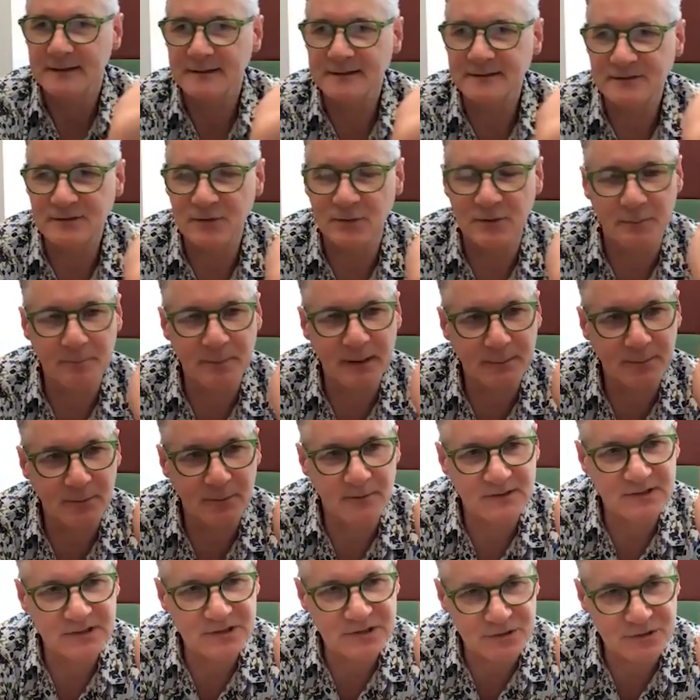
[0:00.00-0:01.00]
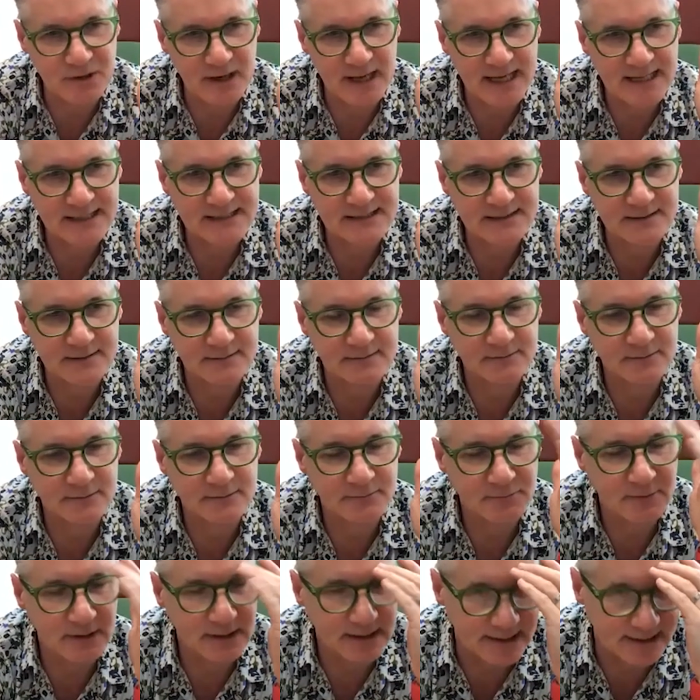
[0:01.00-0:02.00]
so the people with
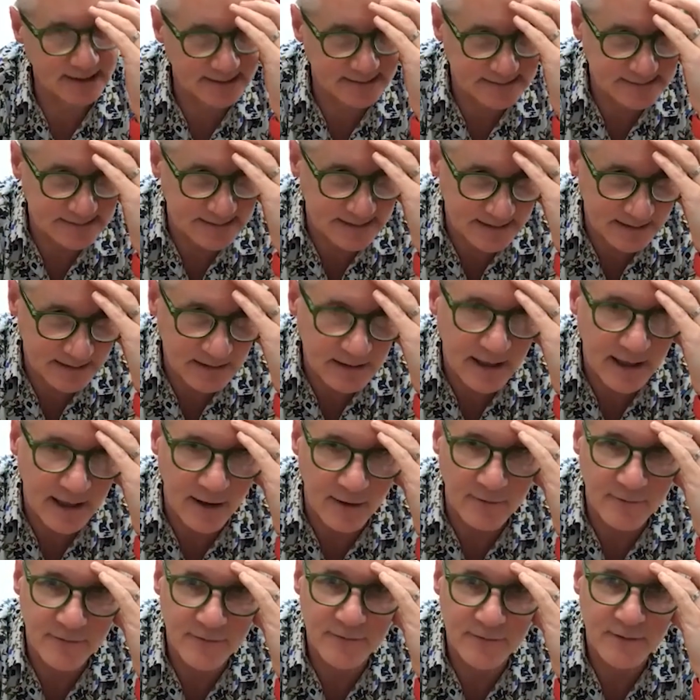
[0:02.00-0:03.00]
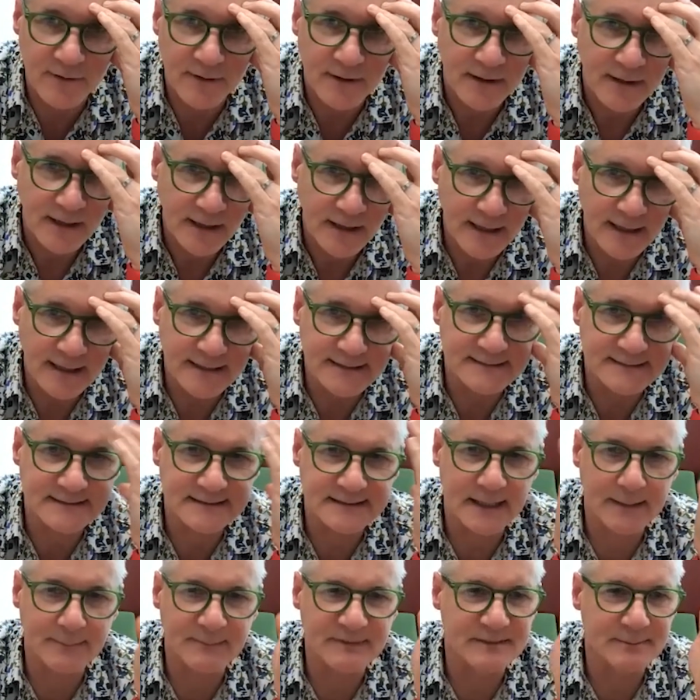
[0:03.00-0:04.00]
stress-related ill health, it
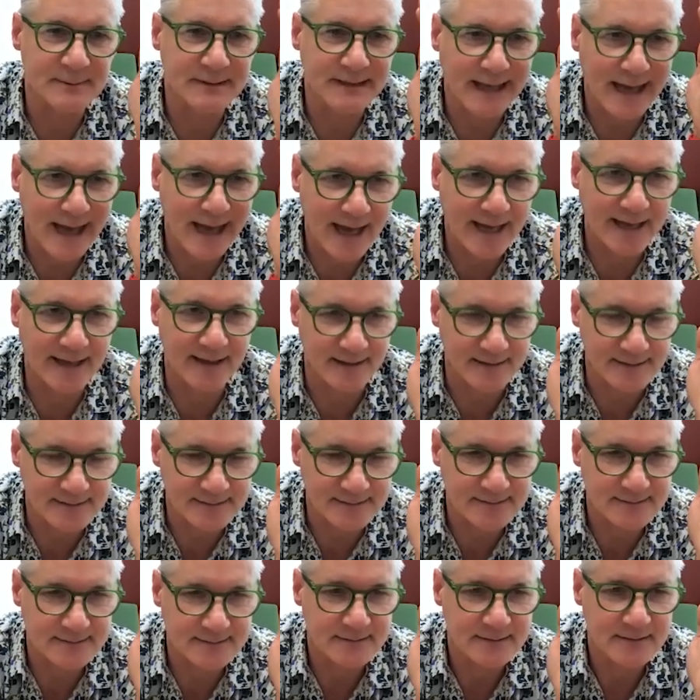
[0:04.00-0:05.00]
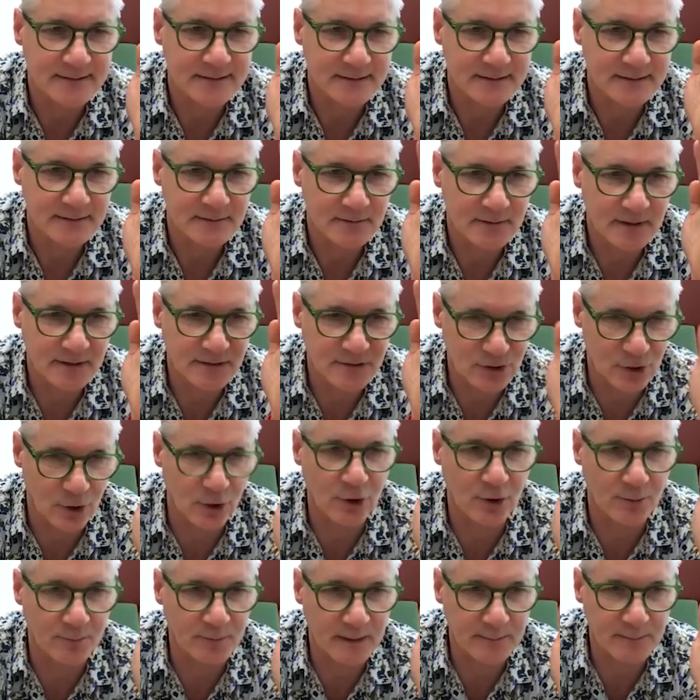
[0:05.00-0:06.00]
seems to be highest in
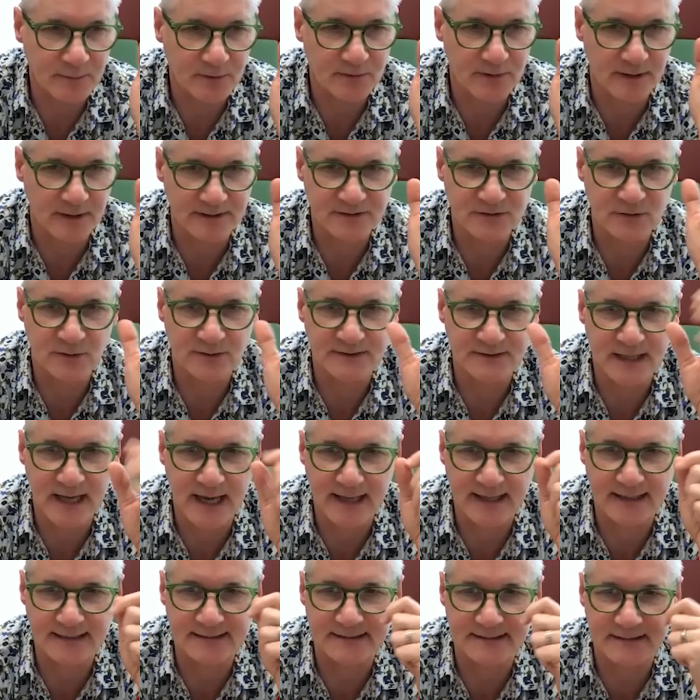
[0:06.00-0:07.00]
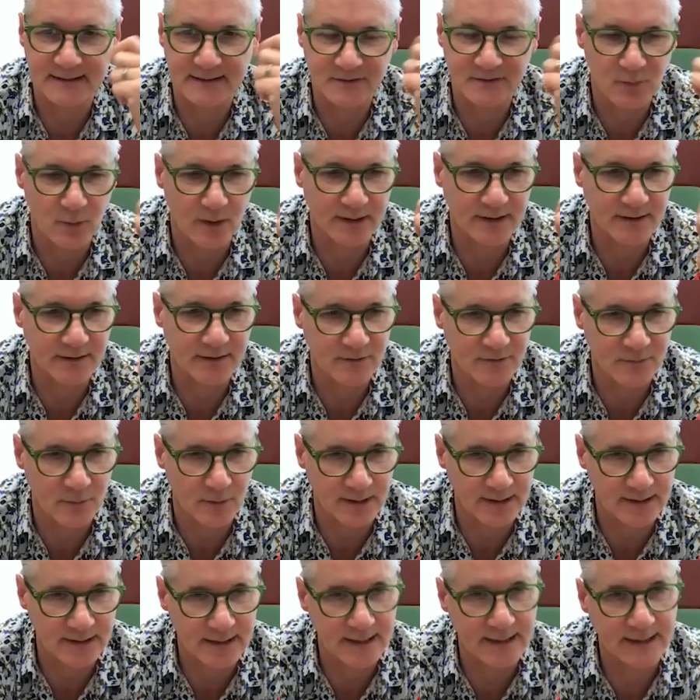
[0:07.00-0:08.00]
younger people, right? So it's highest in the 20 to
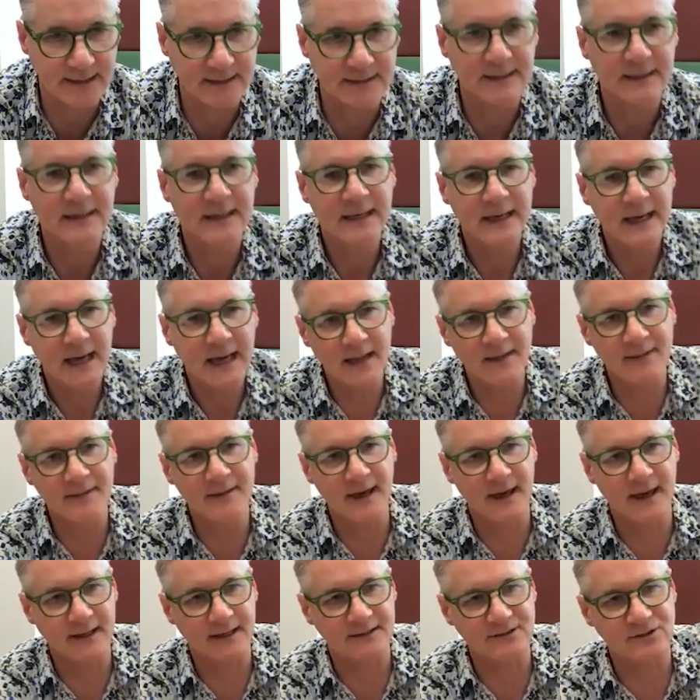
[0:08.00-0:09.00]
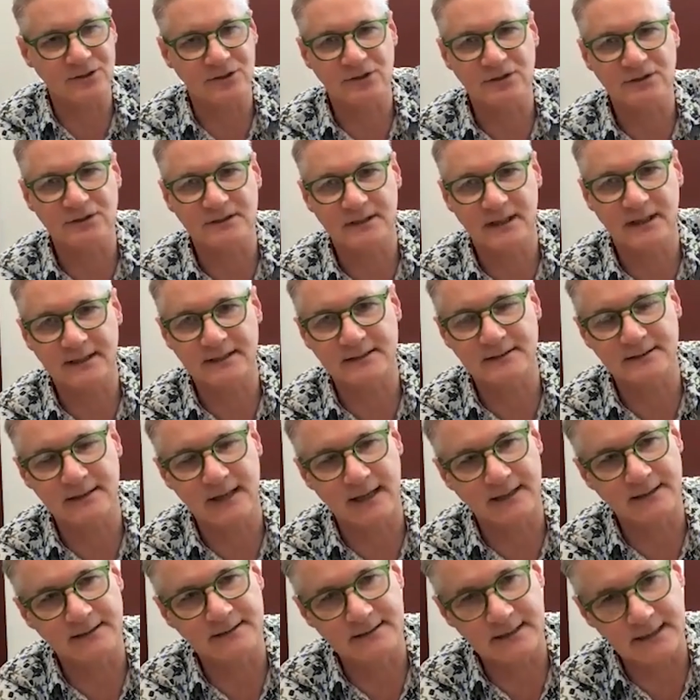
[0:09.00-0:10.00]
29, and then it
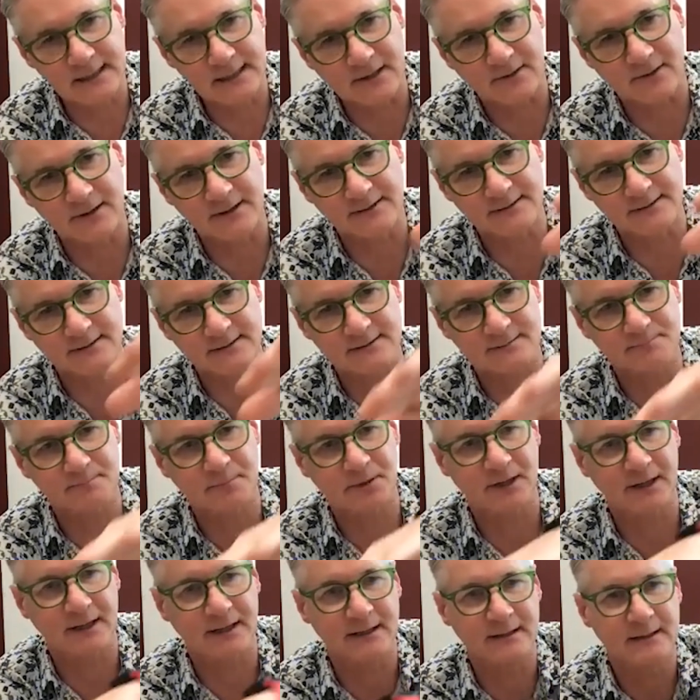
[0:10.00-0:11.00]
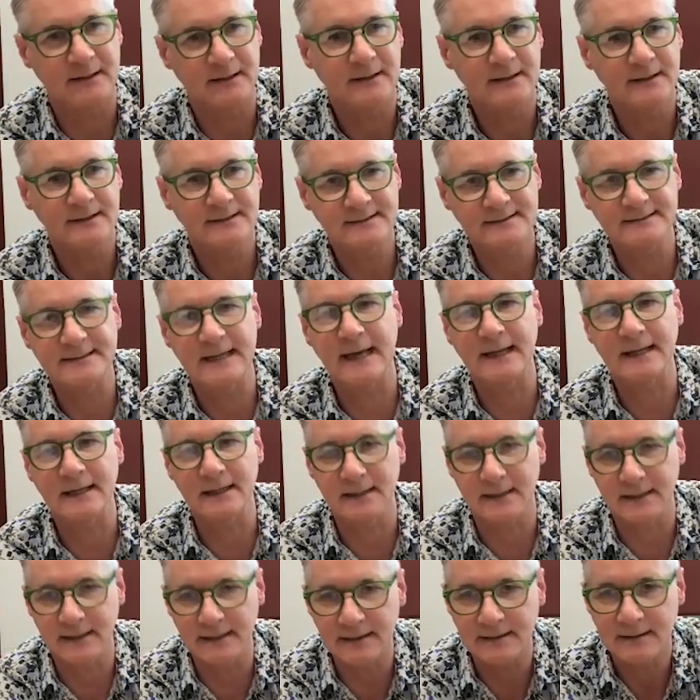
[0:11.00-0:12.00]
then decreases pretty
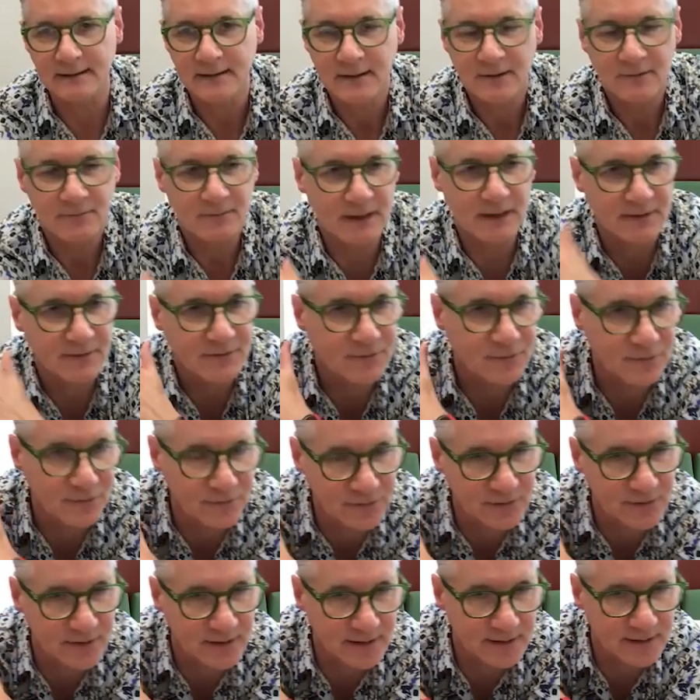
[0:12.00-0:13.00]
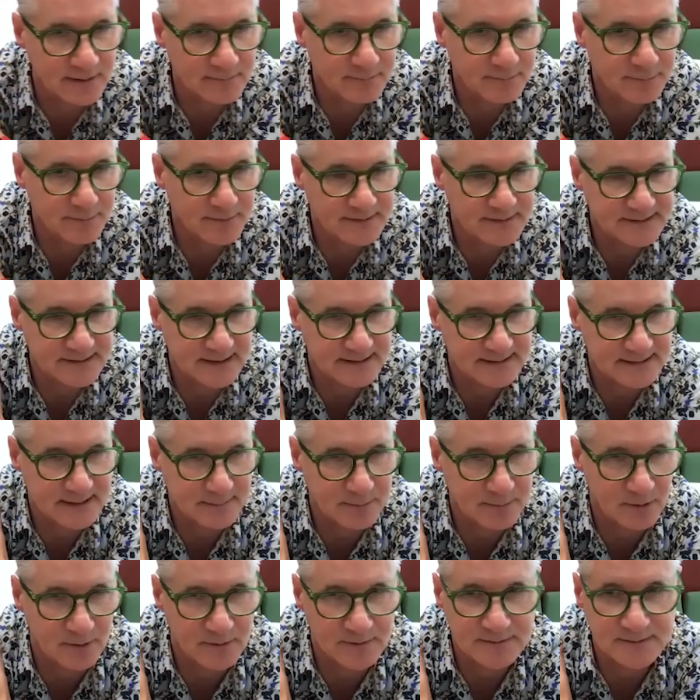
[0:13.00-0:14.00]
steadily right through to the 60
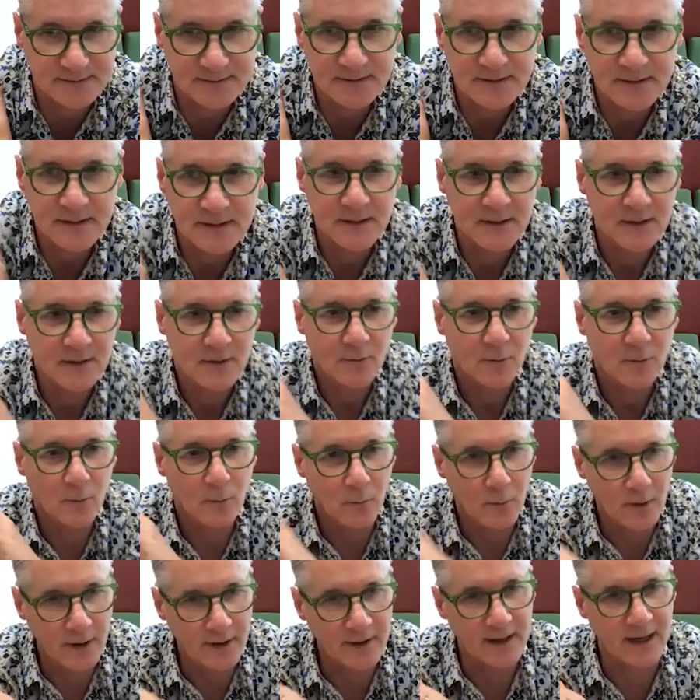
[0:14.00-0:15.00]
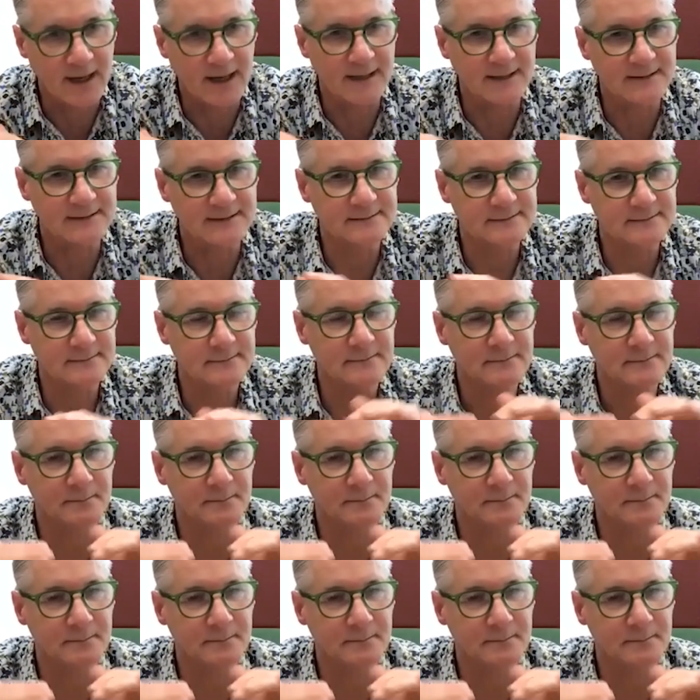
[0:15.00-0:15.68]
plus. Whereas,